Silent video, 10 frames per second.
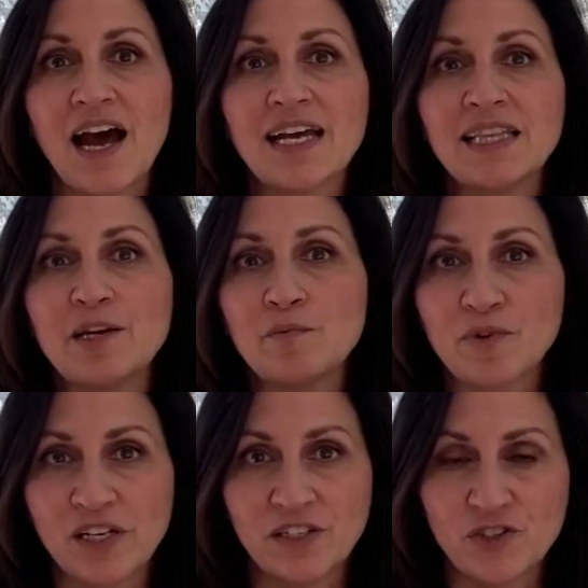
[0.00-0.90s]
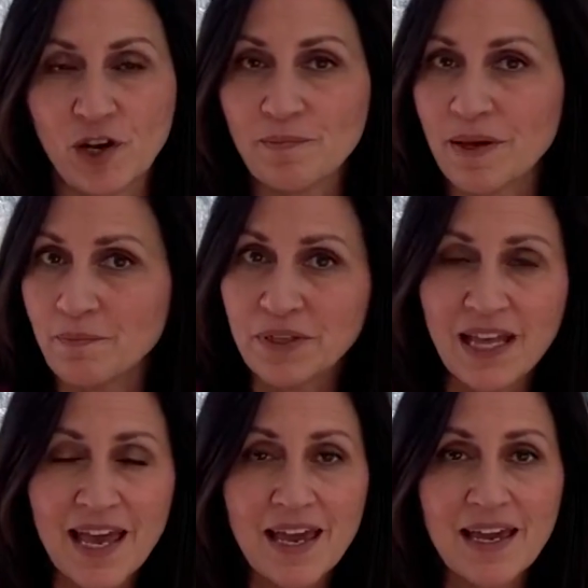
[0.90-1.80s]
I'd let him run and jump and
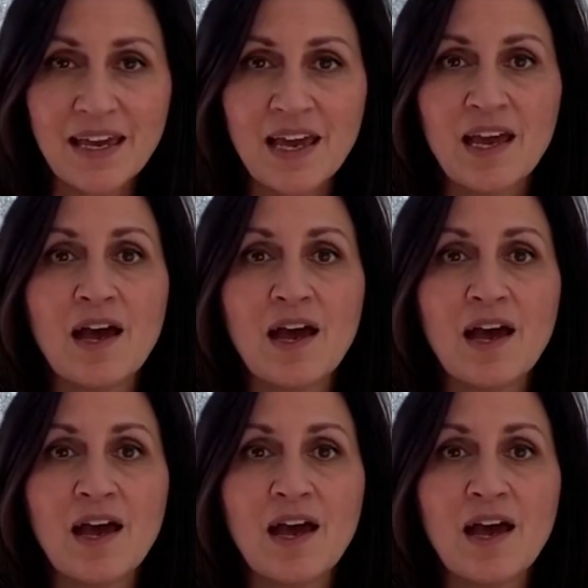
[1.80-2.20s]
play,